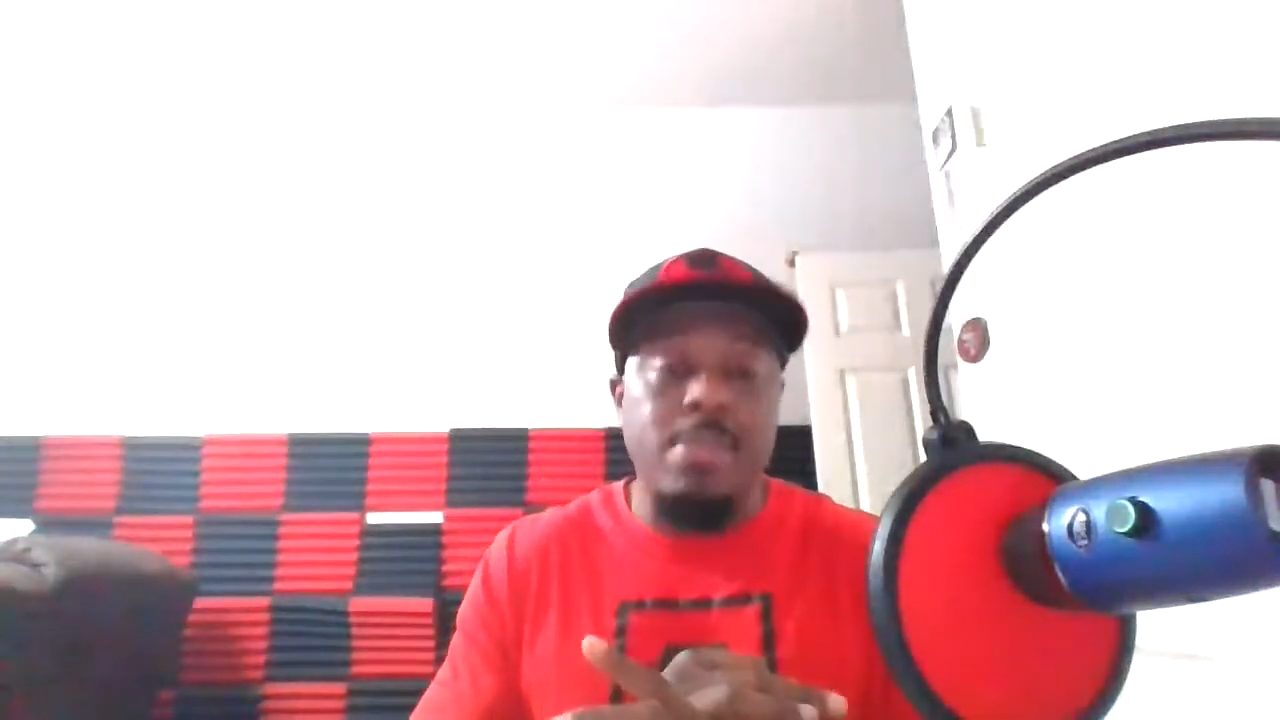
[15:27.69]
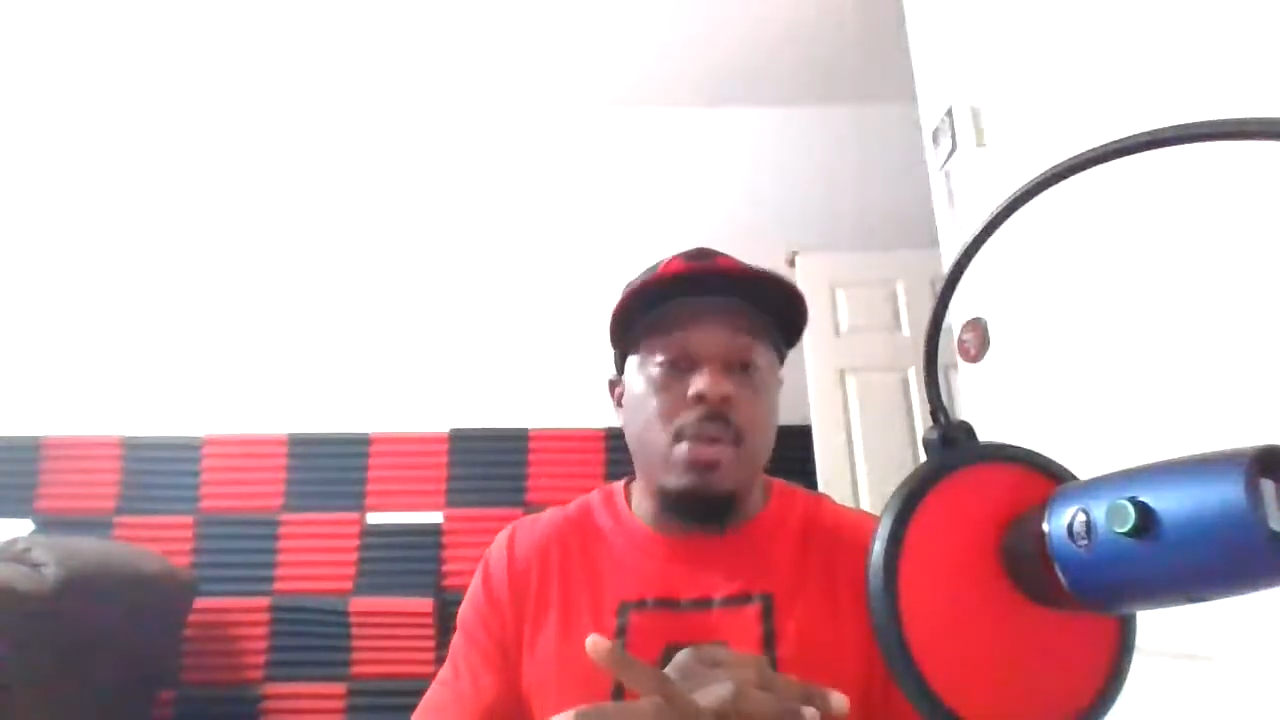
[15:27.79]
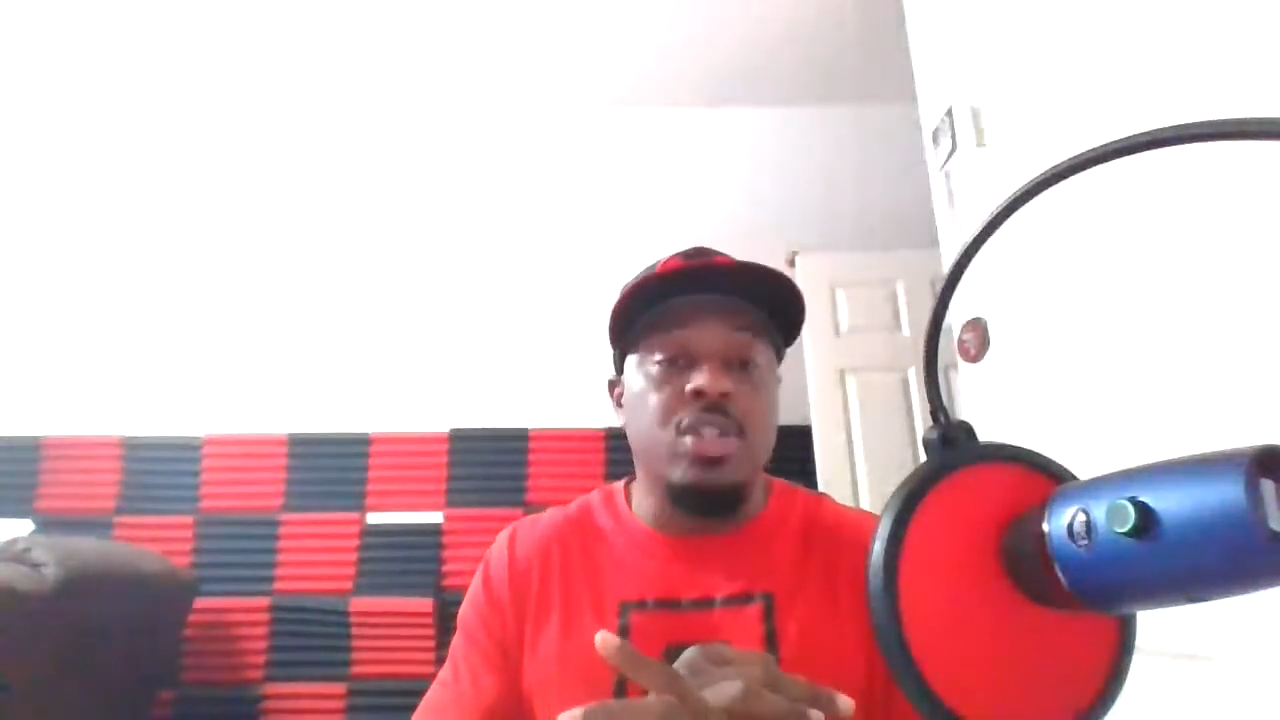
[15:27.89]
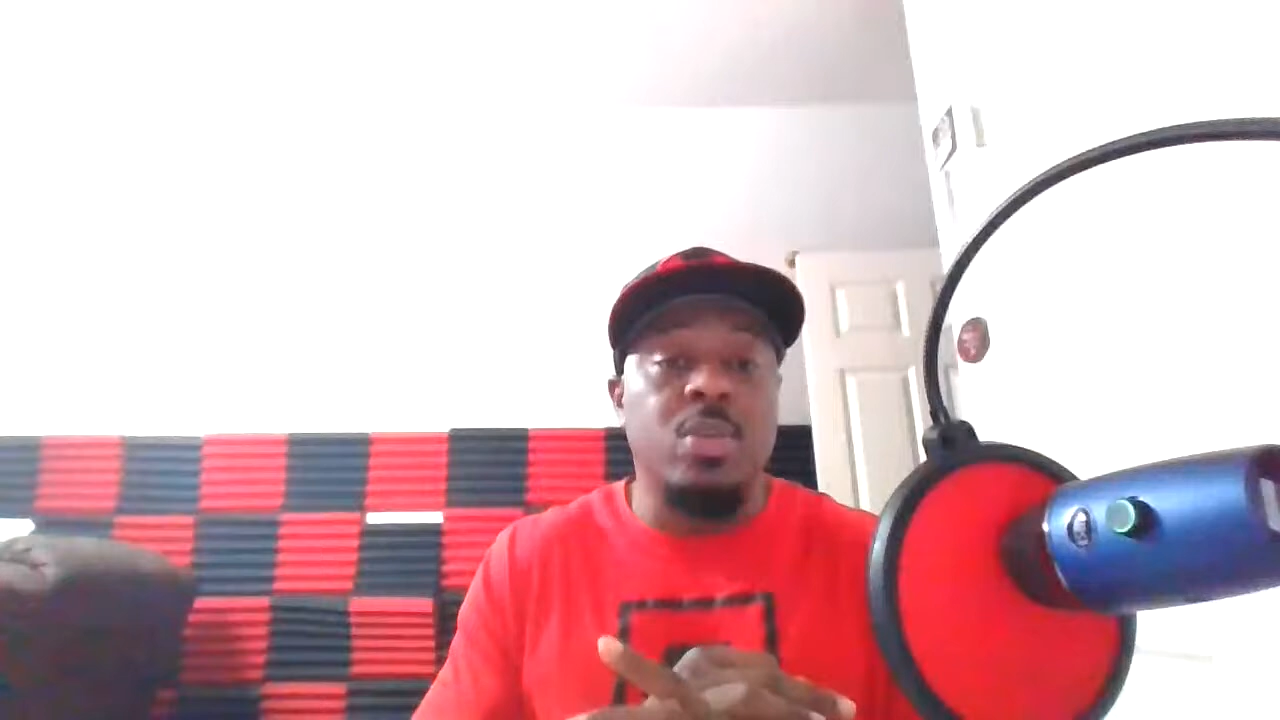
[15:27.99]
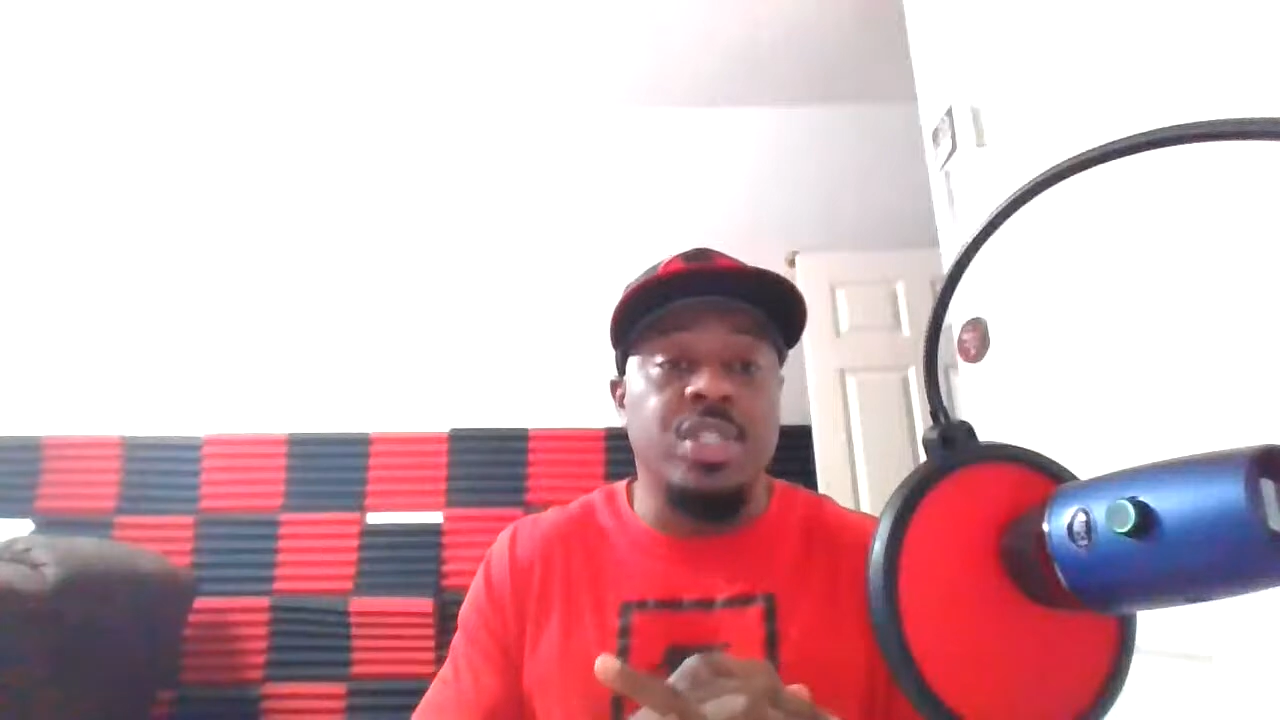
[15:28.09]

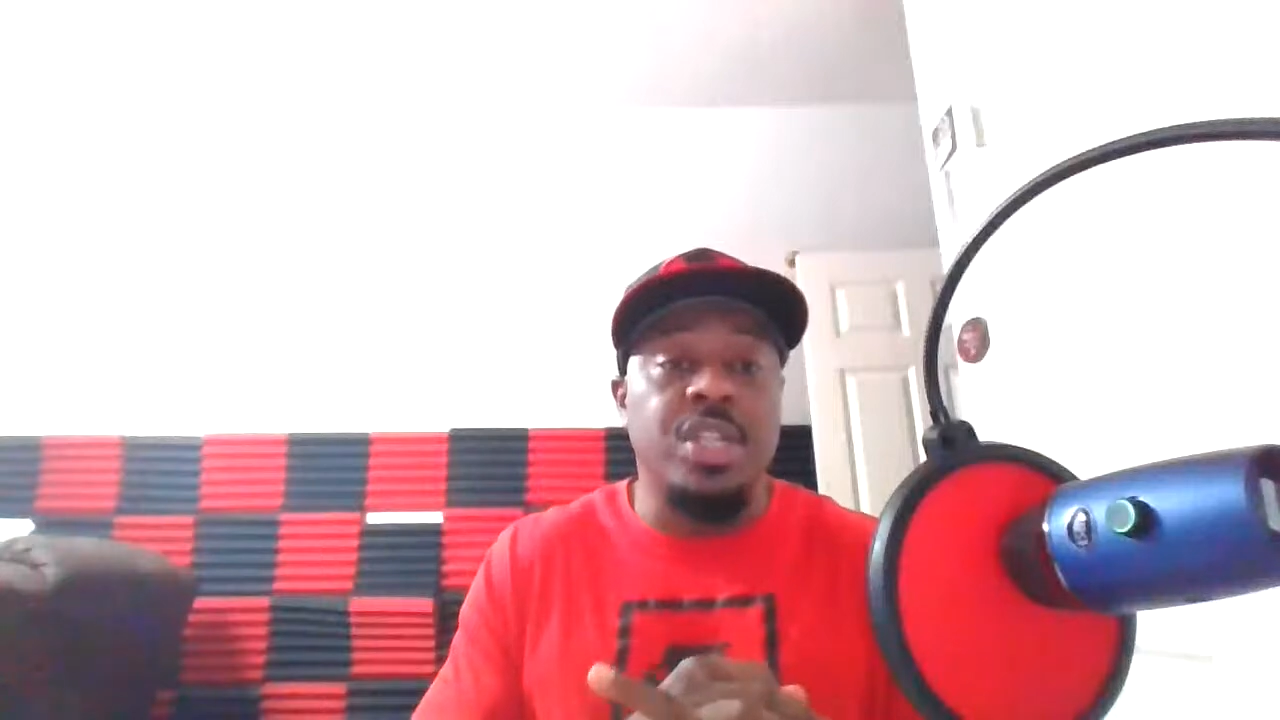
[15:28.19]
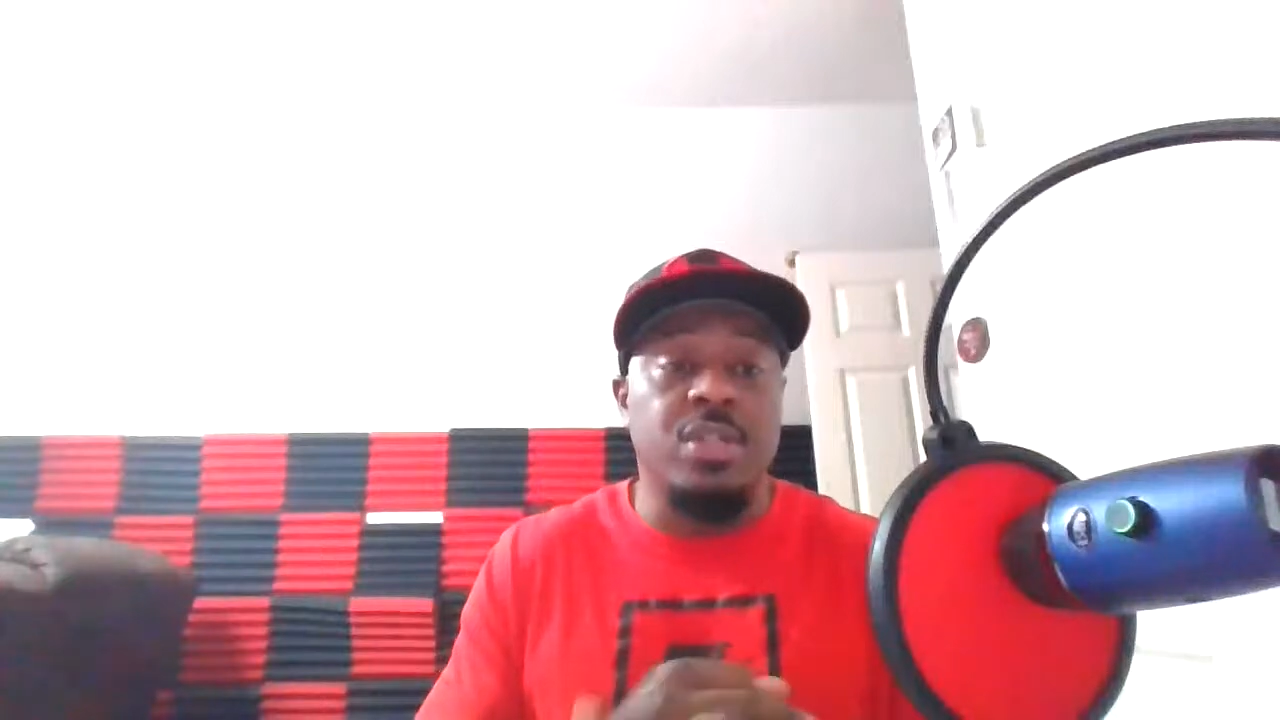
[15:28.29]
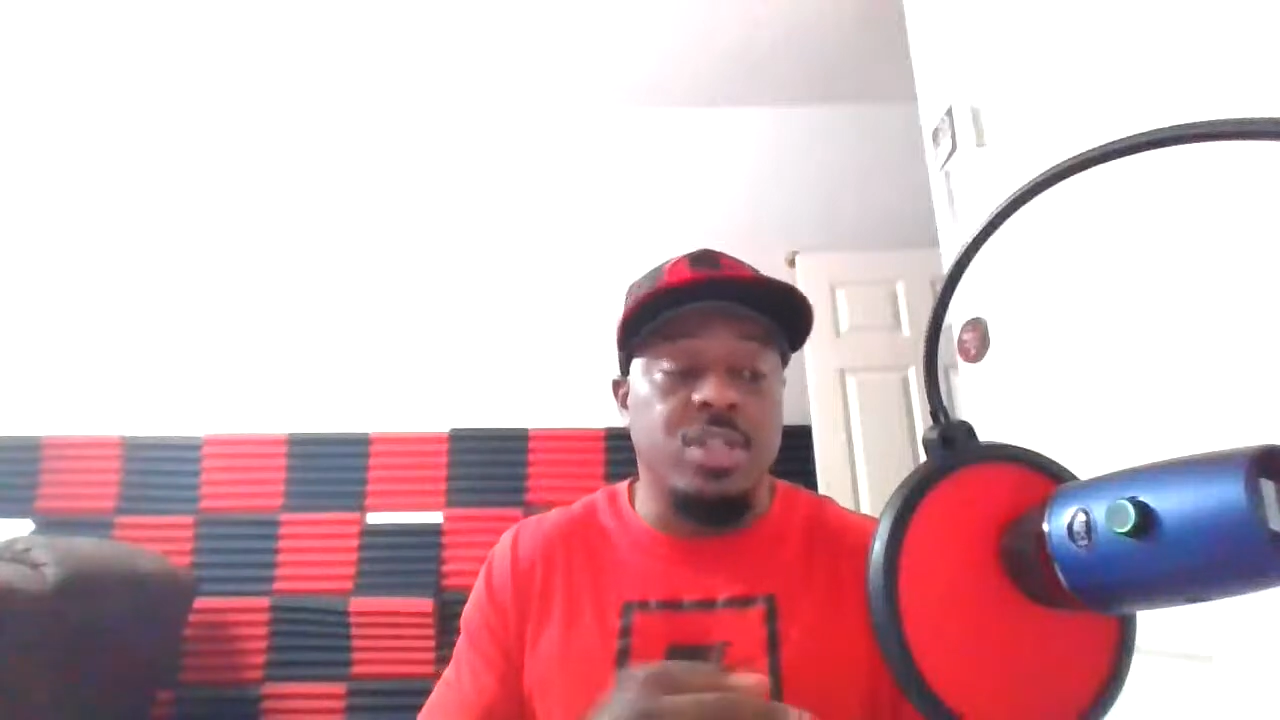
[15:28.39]
Mostert will still